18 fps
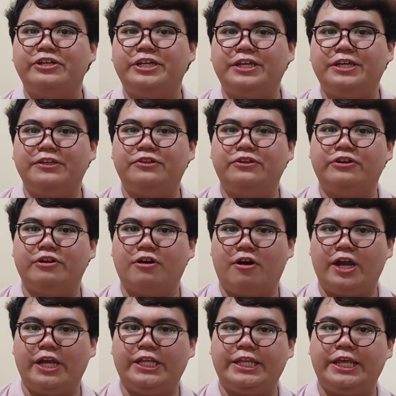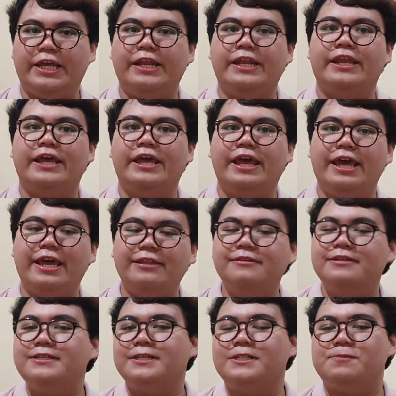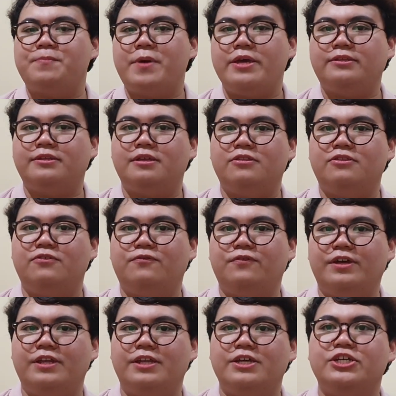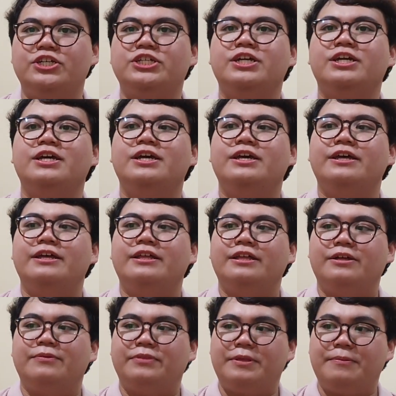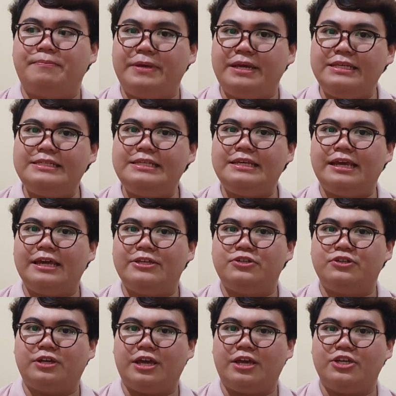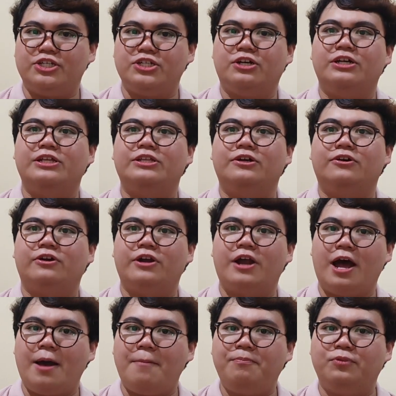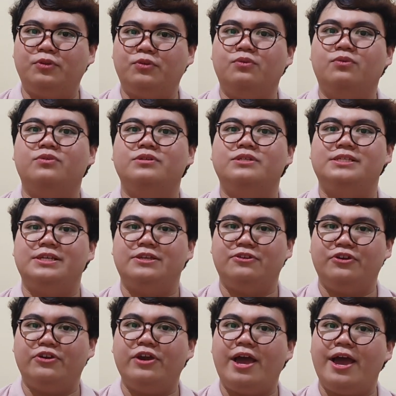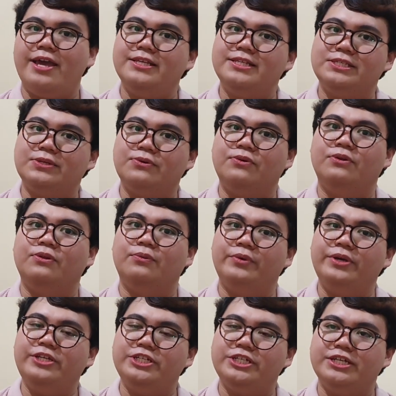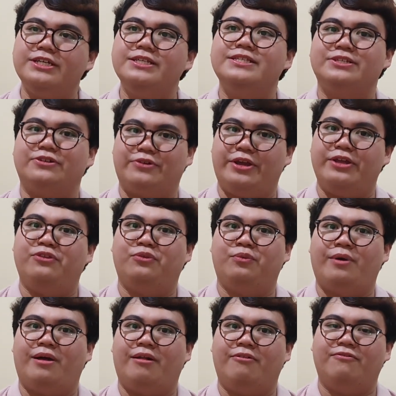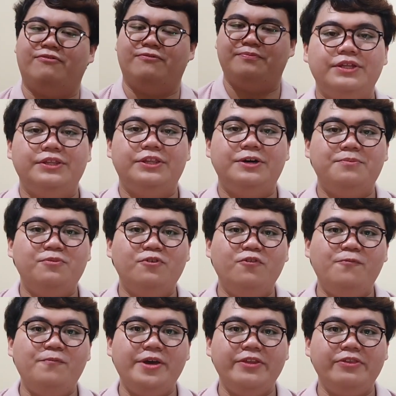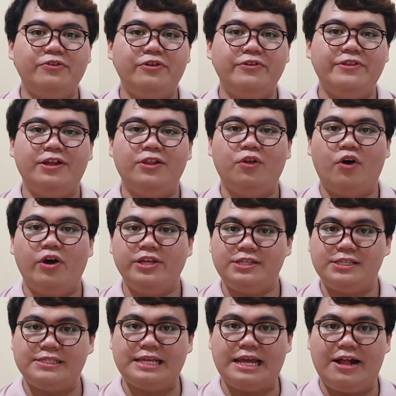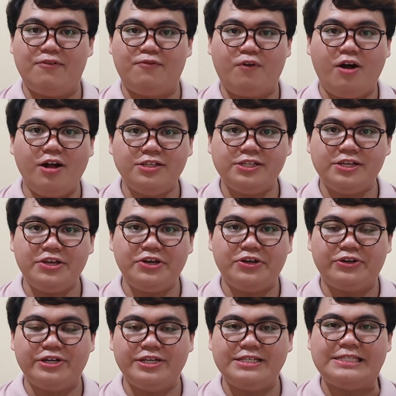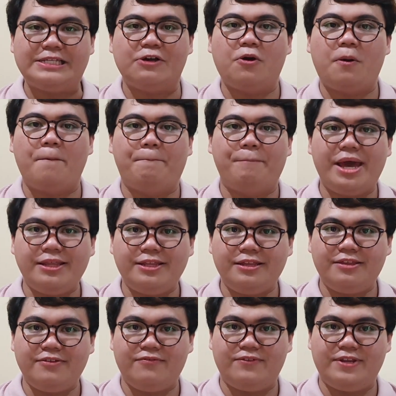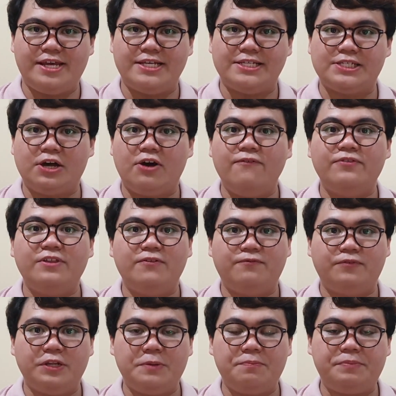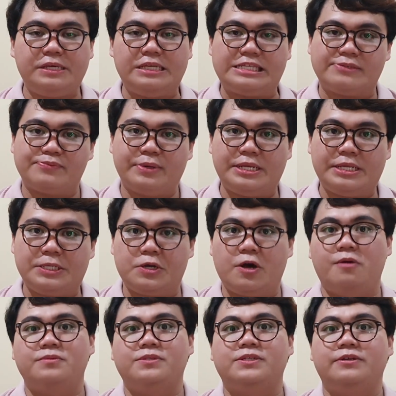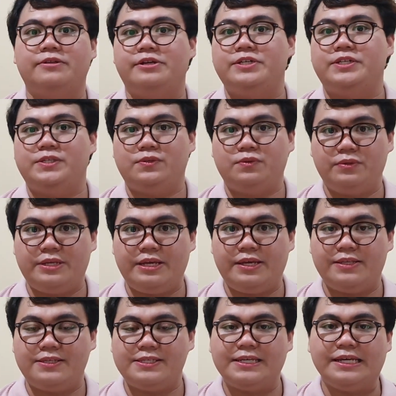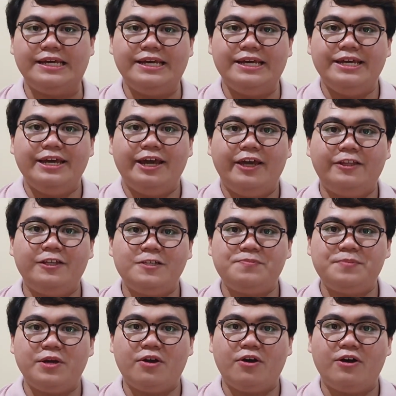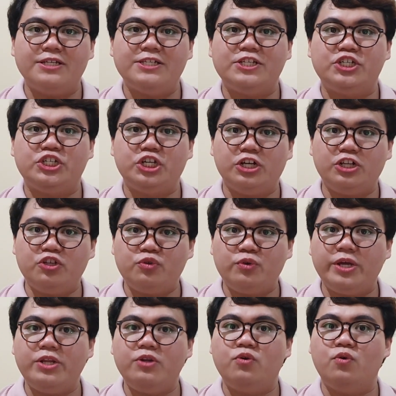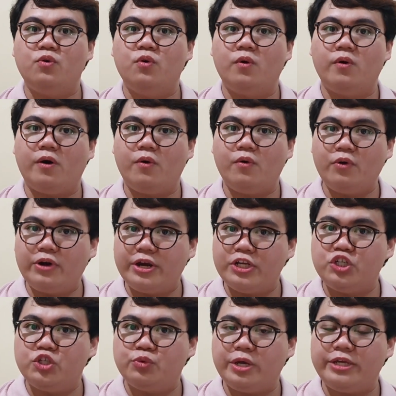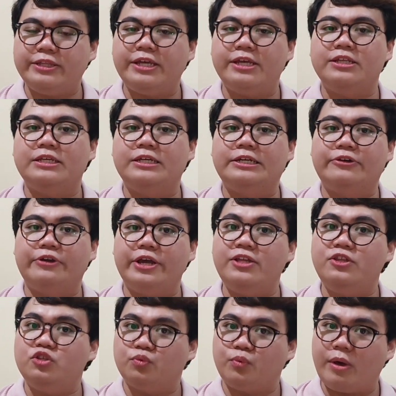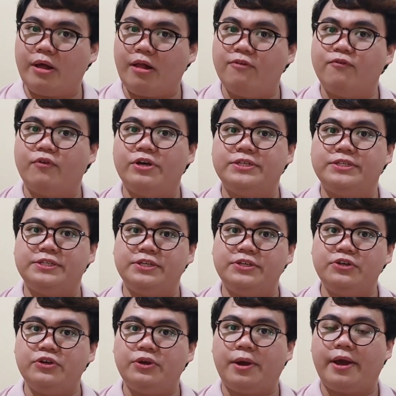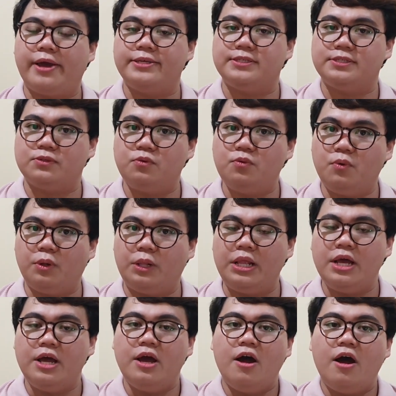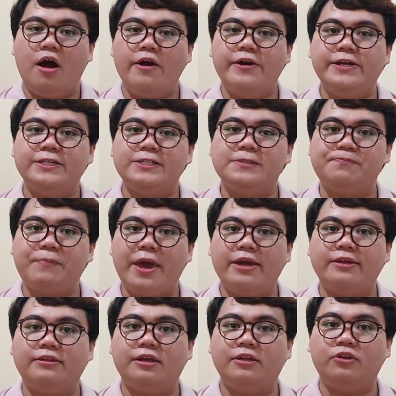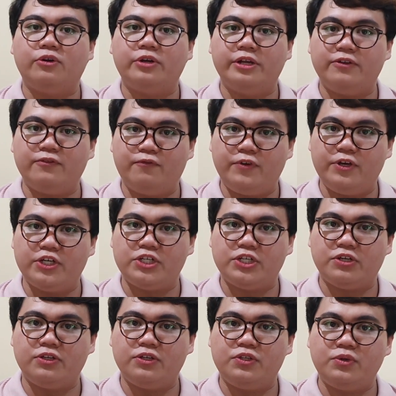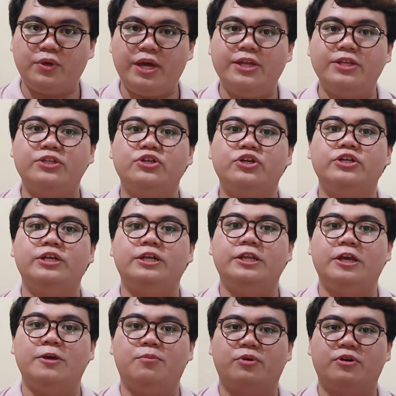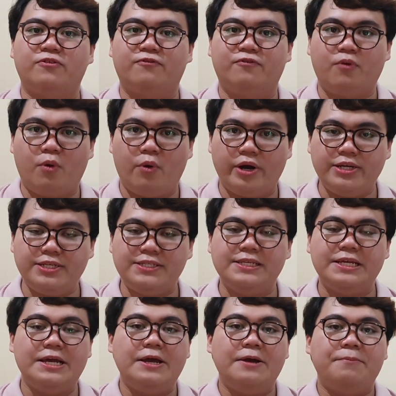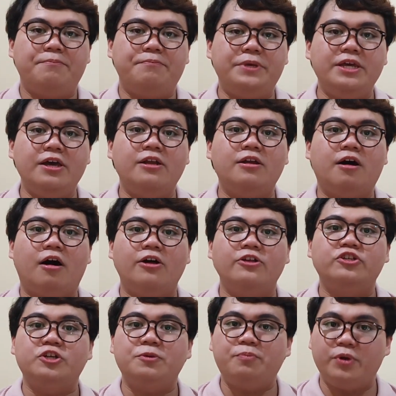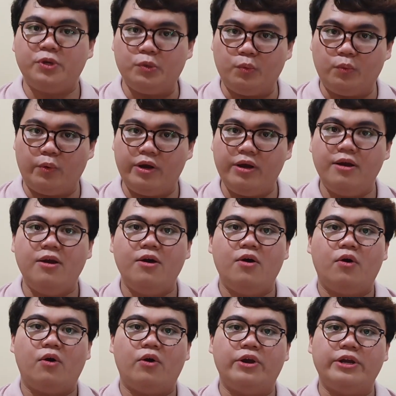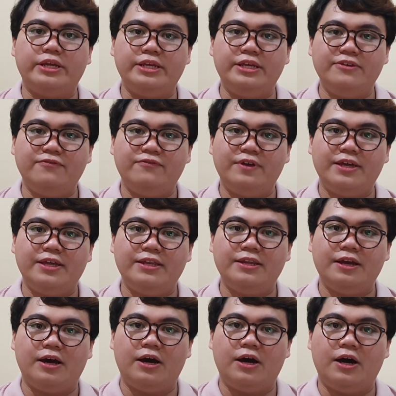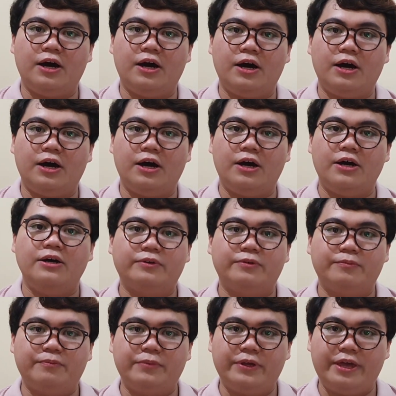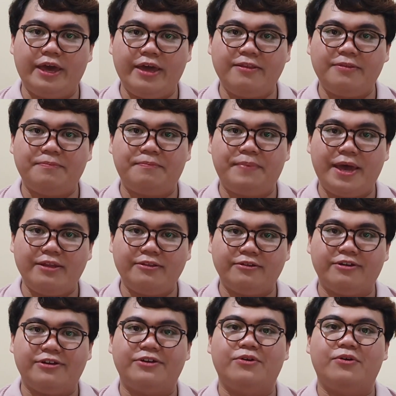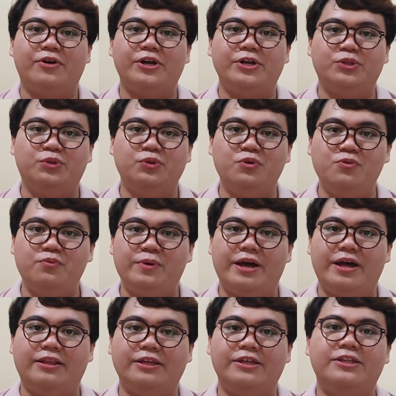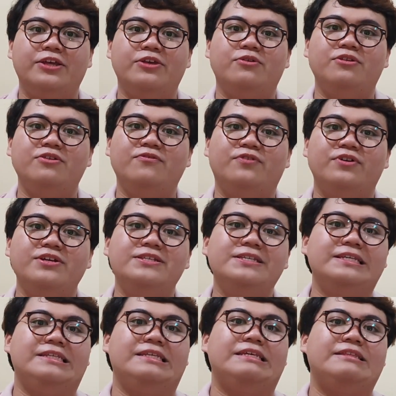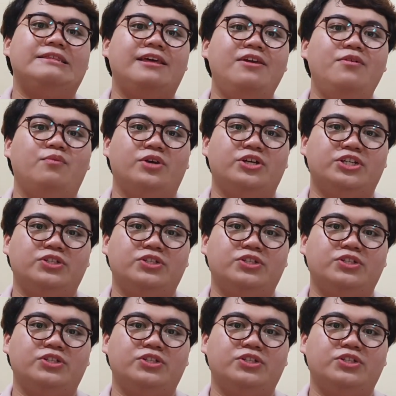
kindergarten and is expected to finish the basic education or up to senior high school, which is grade 12. The movement or the law itself also increased the competitiveness of the Philippines when it comes to their students. It is because children who graduated grade 12 or senior high school are expected or envisioned to enter the labor force, be an entrepreneur, or even get better or do well in the university they wish